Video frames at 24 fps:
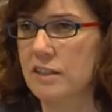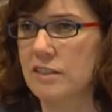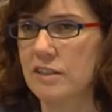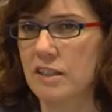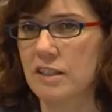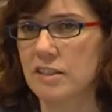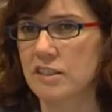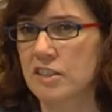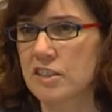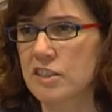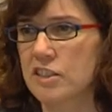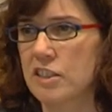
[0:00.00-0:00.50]

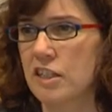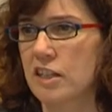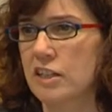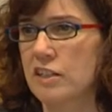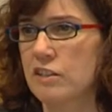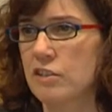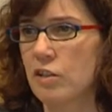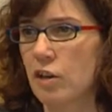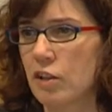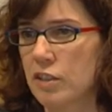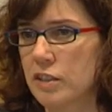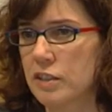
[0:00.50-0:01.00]
that this
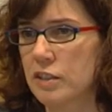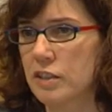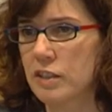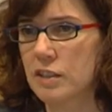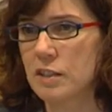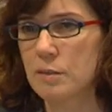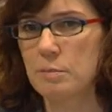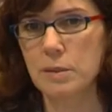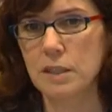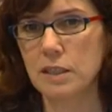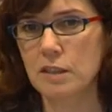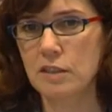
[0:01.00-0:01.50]
cannot
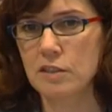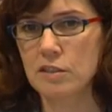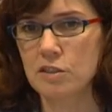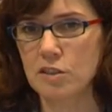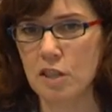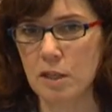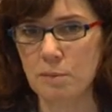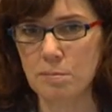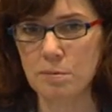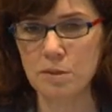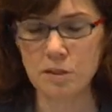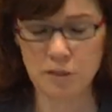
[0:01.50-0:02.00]
be a
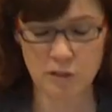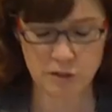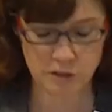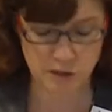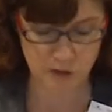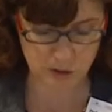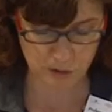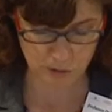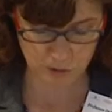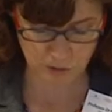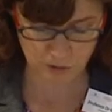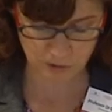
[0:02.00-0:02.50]

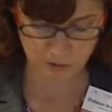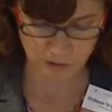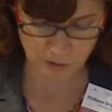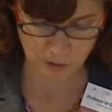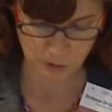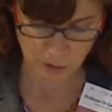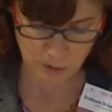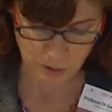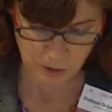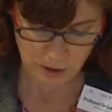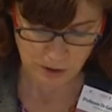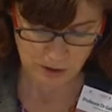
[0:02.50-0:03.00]
substitute
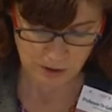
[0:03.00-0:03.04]
for